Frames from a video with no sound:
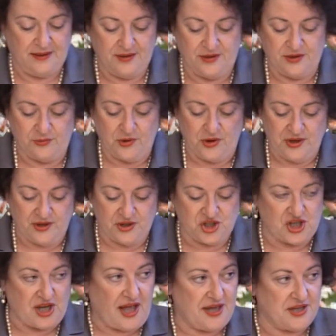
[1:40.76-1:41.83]
The Royal
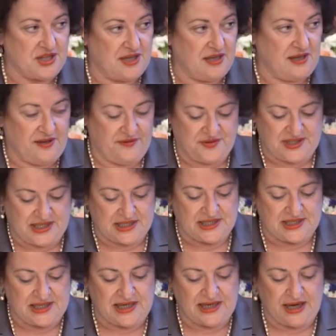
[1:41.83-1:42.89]
Charter of
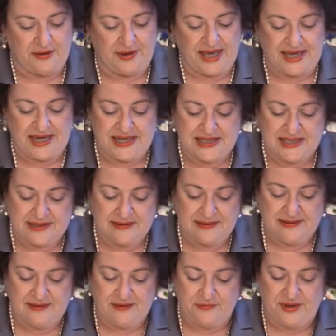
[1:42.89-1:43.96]
1608,
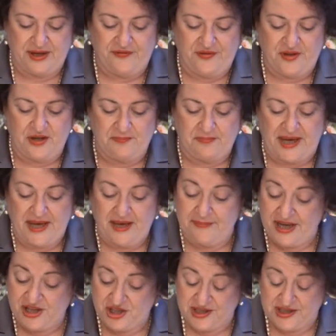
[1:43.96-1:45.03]
reaffirmed by Her
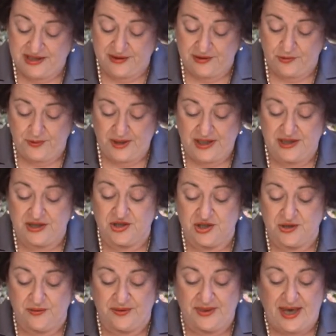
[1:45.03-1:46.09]
Majesty the Queen in
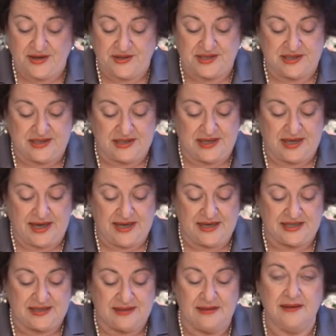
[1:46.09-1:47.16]

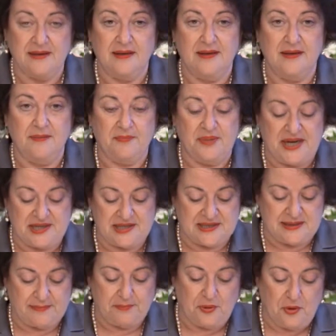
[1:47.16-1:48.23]
2008, places
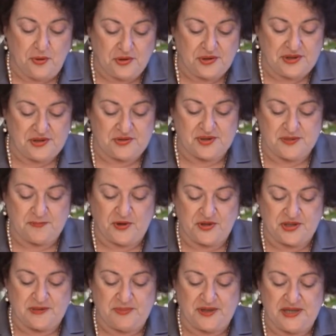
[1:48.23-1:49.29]
important
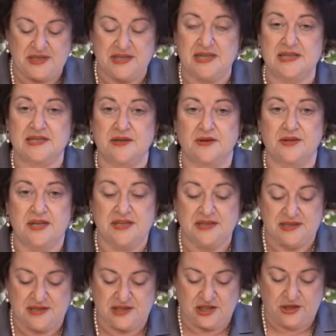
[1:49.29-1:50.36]
responsibilities on
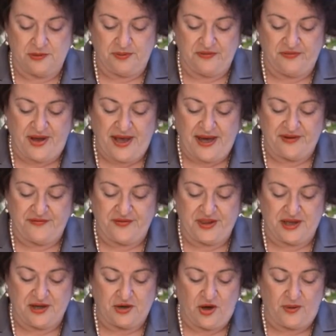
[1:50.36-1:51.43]
us to provide for
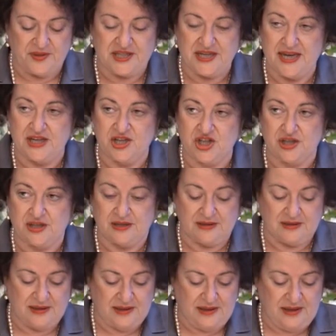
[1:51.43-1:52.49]
the
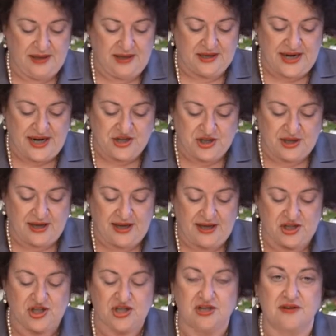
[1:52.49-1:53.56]
accommodation and
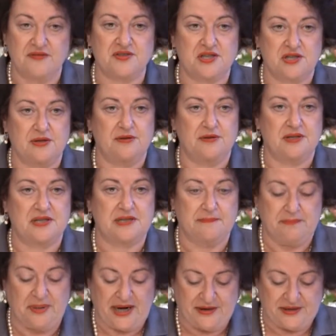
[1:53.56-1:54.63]
education of students
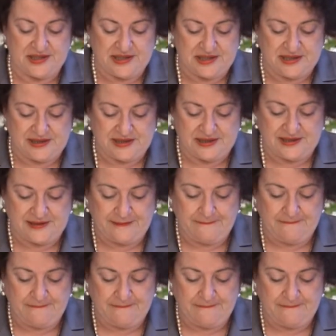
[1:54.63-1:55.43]
and barristers.